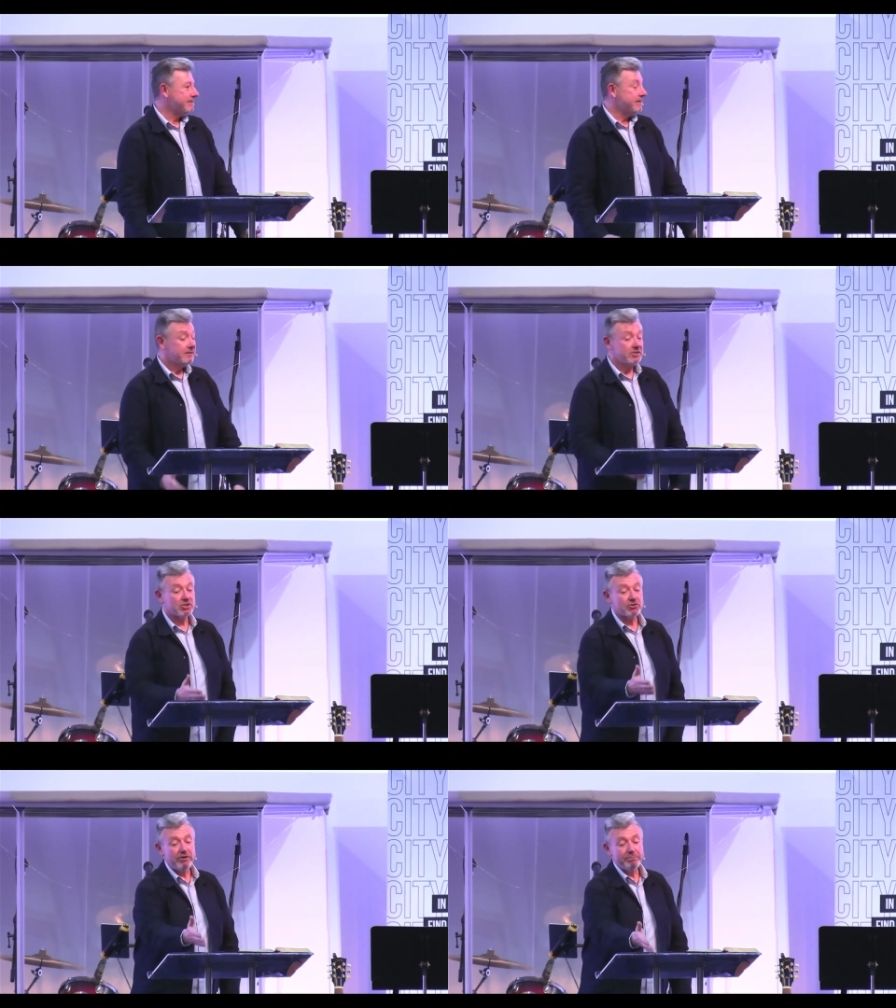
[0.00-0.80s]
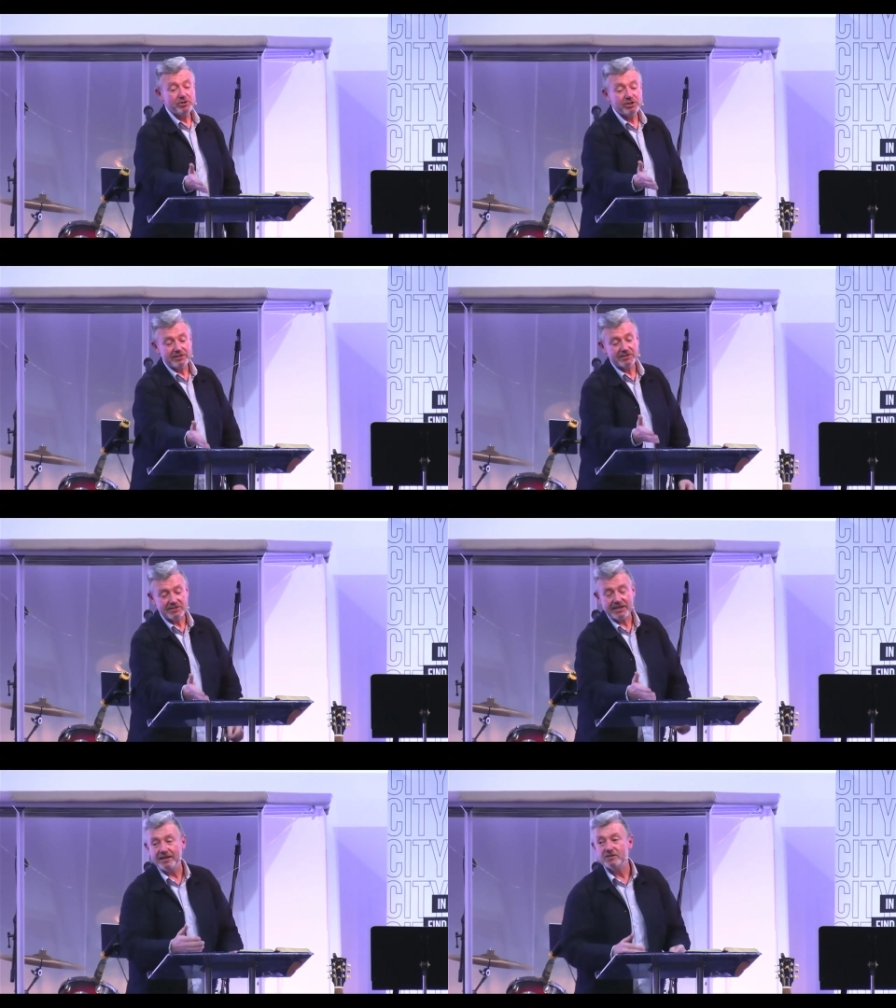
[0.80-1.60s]
The scriptures
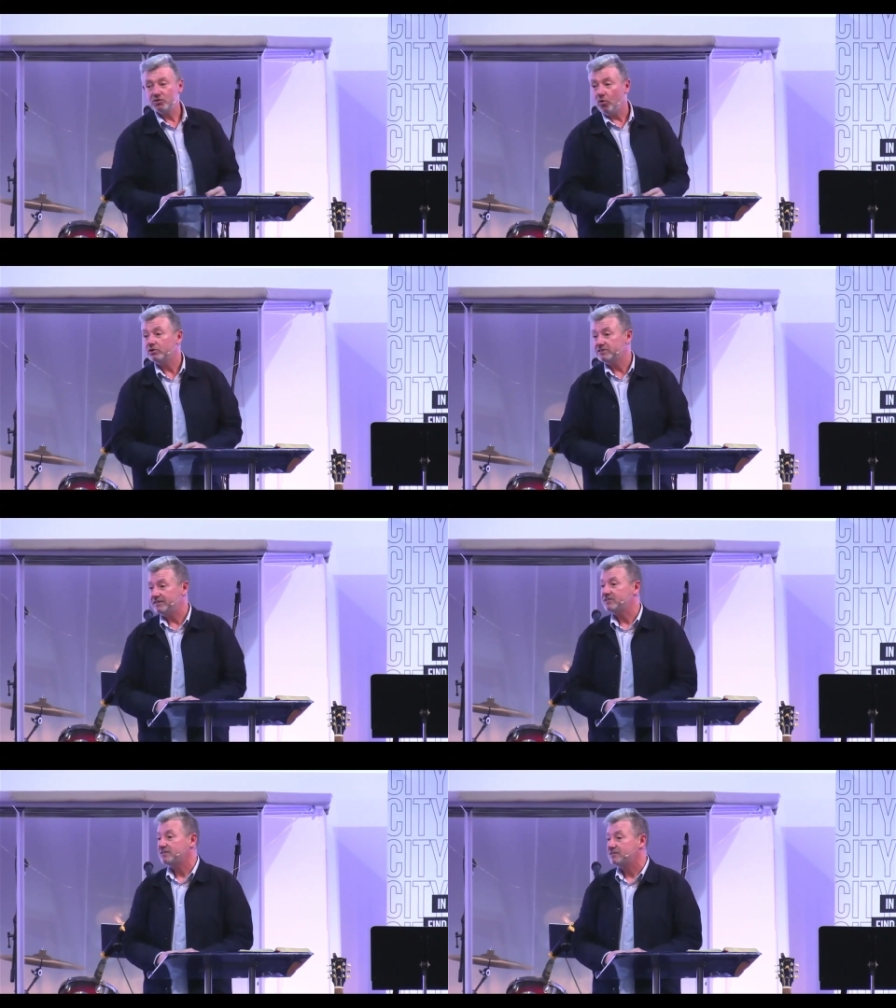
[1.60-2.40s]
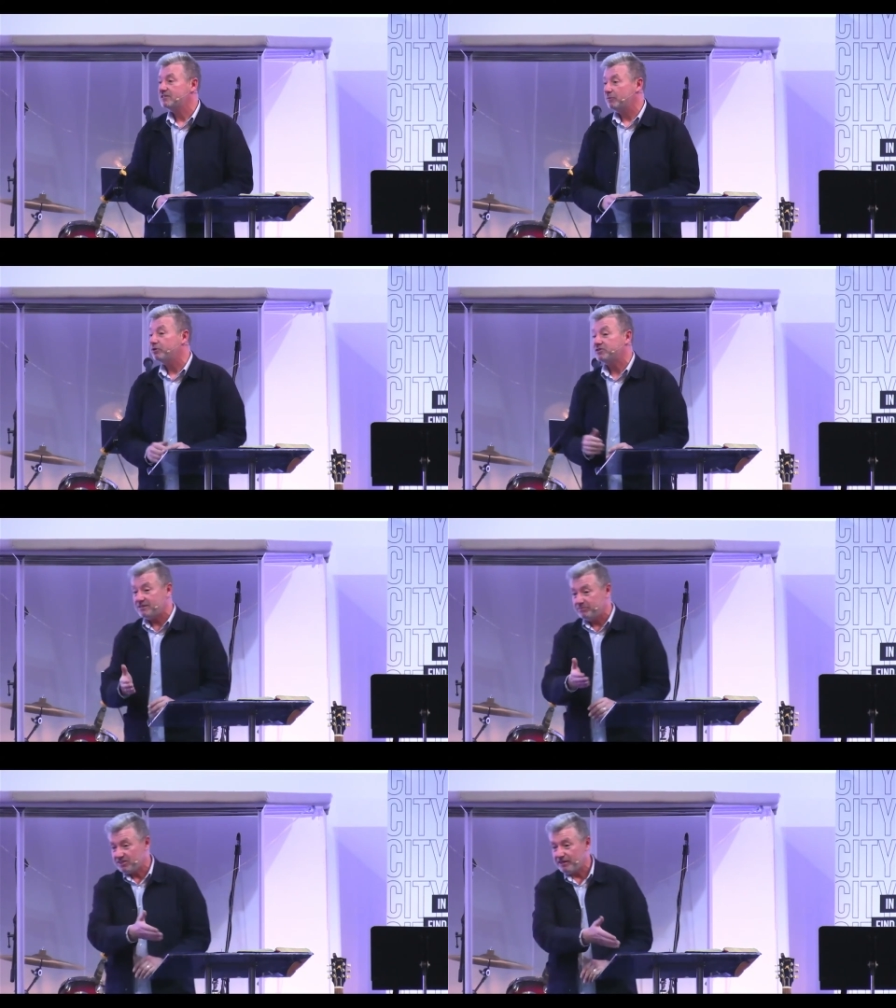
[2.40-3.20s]
exhort us to put
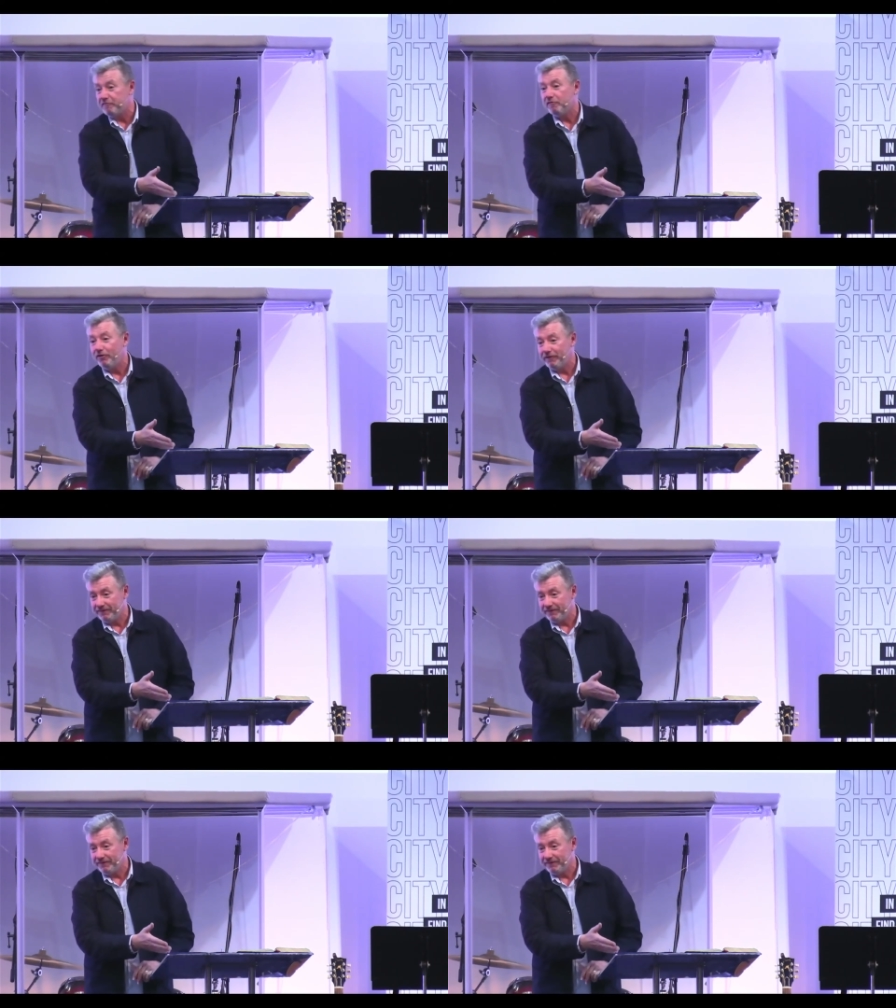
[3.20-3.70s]
some stuff on.